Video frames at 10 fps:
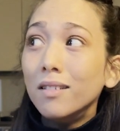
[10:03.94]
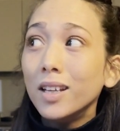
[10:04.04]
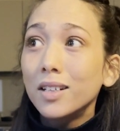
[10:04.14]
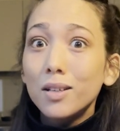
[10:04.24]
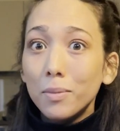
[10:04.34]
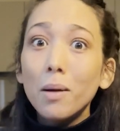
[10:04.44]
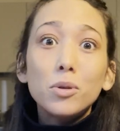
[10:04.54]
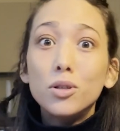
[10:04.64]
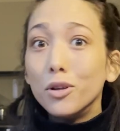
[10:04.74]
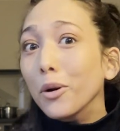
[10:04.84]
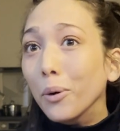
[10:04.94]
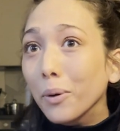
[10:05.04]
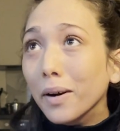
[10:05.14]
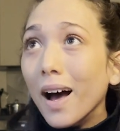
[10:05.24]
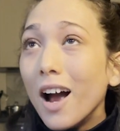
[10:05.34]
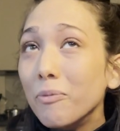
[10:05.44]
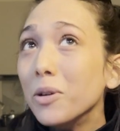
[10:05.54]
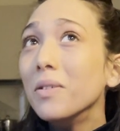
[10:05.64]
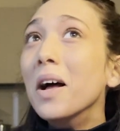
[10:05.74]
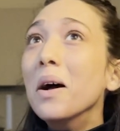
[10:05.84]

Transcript: like sometime soon. I've been